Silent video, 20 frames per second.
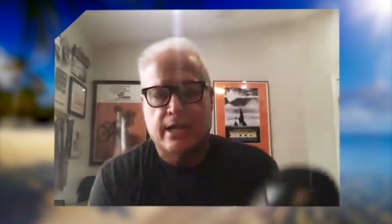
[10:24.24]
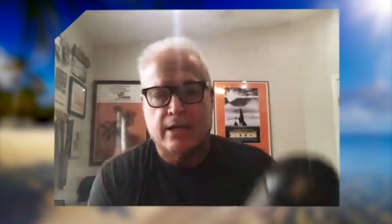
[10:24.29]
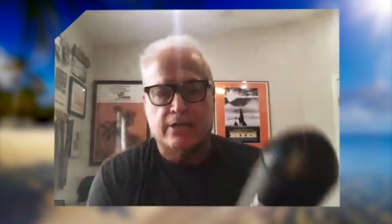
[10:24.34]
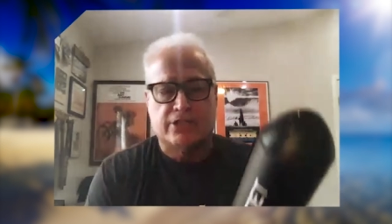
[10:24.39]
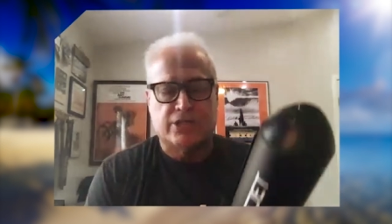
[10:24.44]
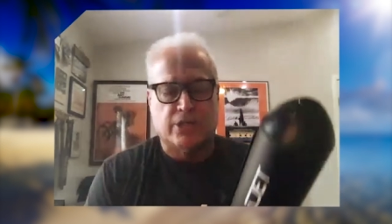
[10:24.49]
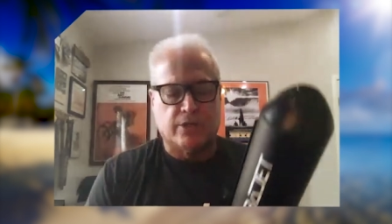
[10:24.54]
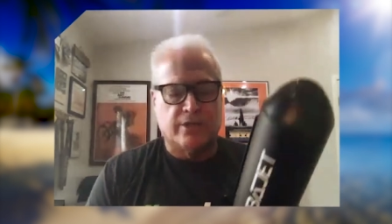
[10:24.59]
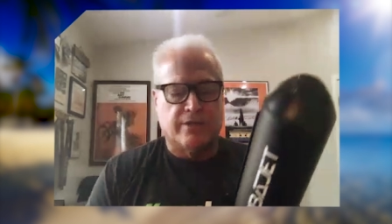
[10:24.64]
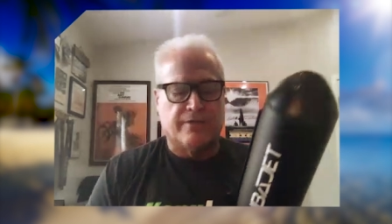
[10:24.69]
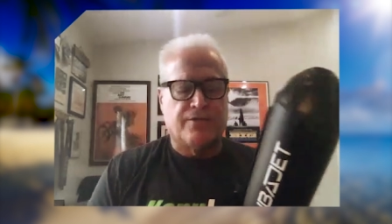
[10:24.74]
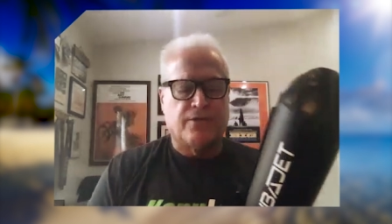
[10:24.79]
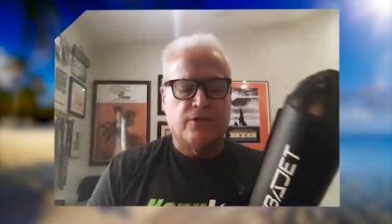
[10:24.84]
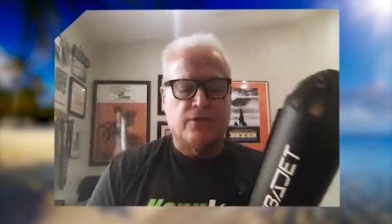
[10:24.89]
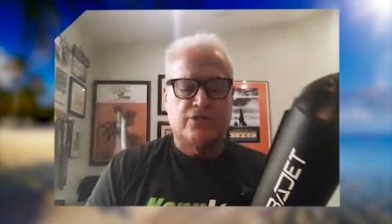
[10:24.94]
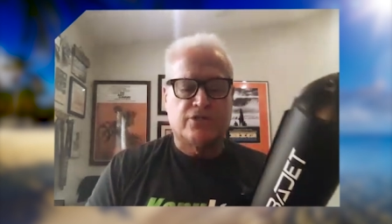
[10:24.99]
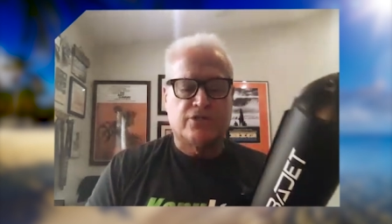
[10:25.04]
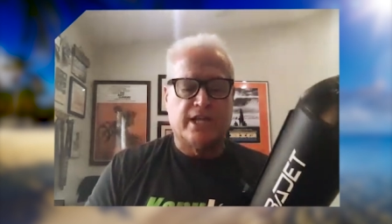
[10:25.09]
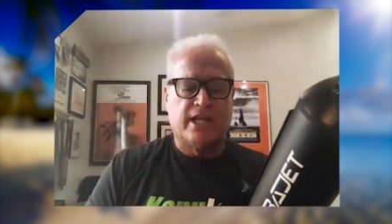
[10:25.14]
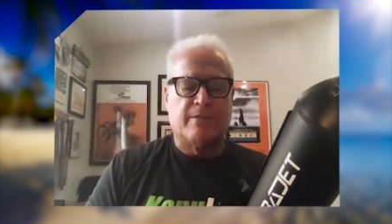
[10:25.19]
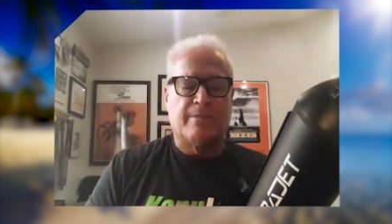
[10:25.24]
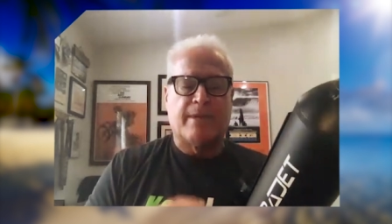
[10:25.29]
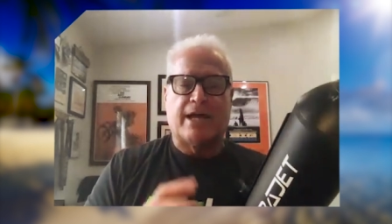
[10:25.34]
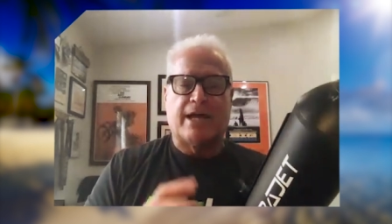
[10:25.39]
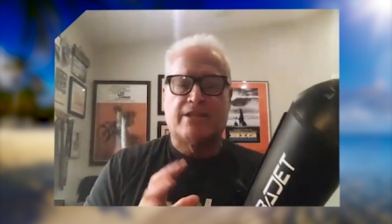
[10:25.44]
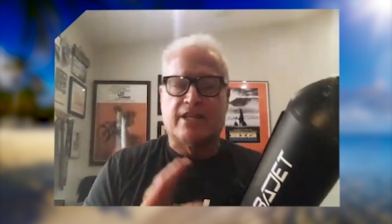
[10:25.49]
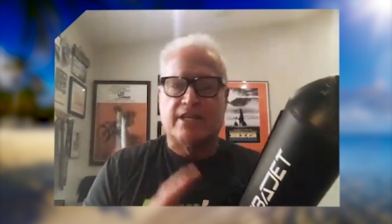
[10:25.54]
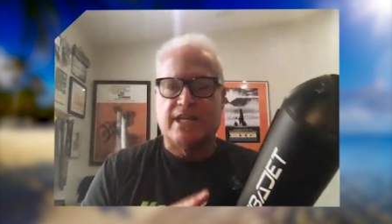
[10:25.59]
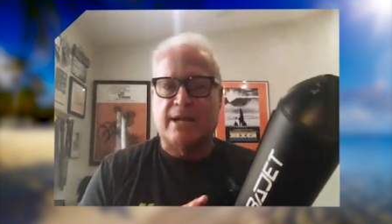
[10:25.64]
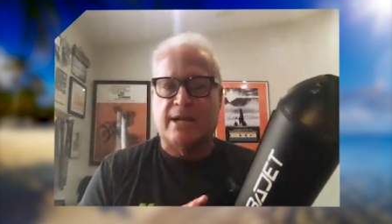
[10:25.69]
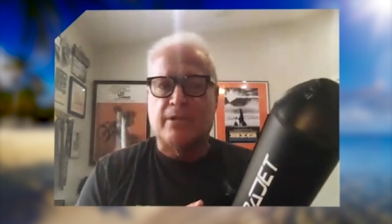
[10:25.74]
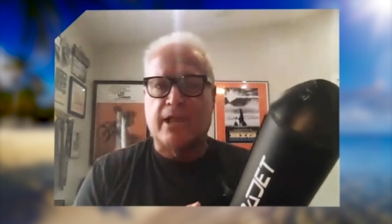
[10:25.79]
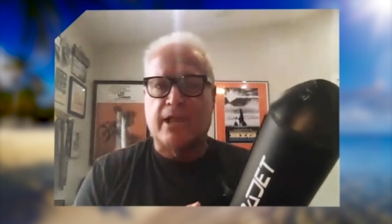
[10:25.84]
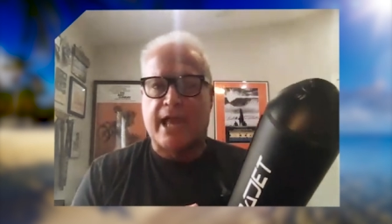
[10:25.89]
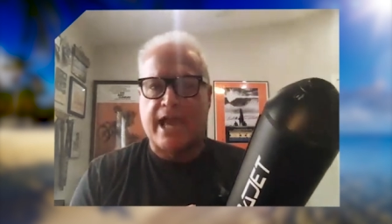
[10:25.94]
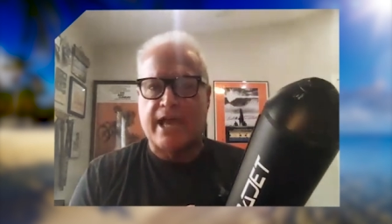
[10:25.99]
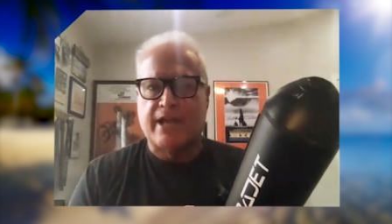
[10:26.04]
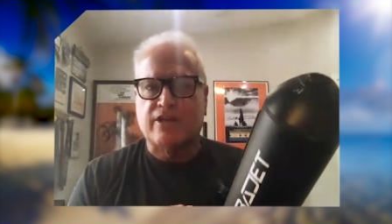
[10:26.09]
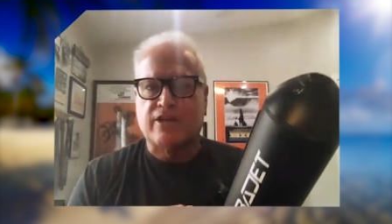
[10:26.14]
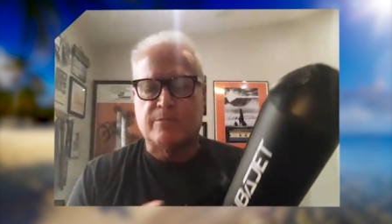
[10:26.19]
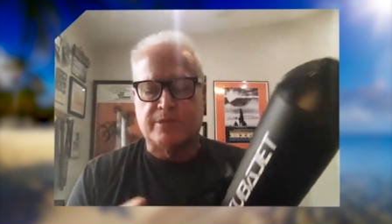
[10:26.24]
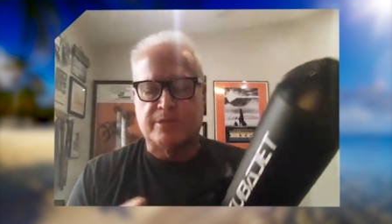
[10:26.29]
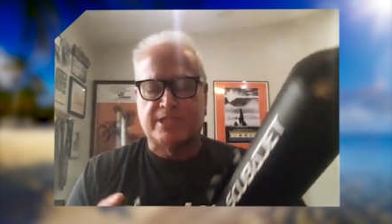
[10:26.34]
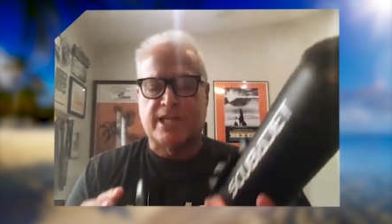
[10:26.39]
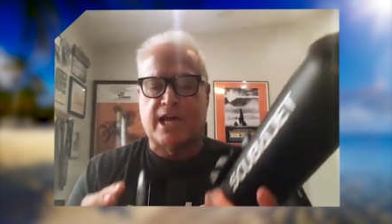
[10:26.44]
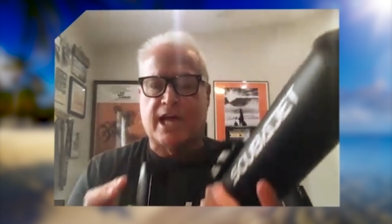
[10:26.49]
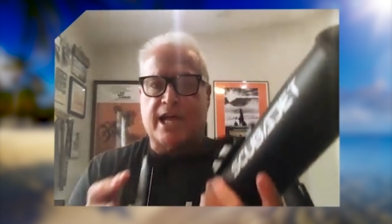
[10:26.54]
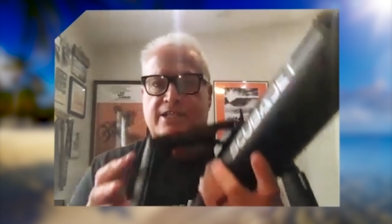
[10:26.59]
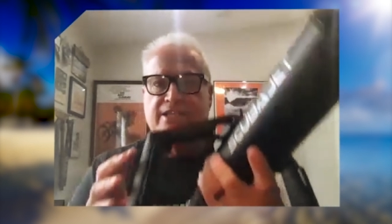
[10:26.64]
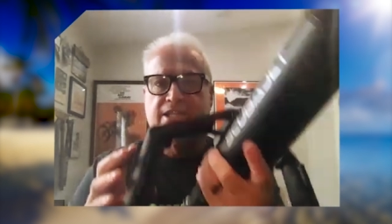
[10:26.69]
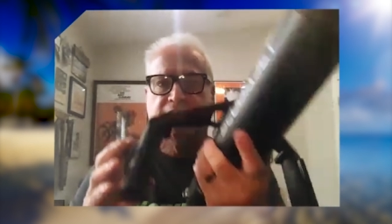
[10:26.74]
So the first thing about the double handle, besides that